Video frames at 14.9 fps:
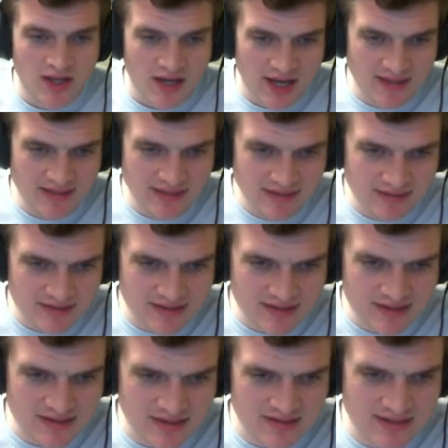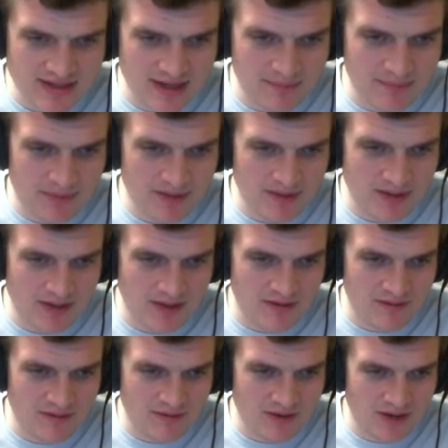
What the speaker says: I think this is an example of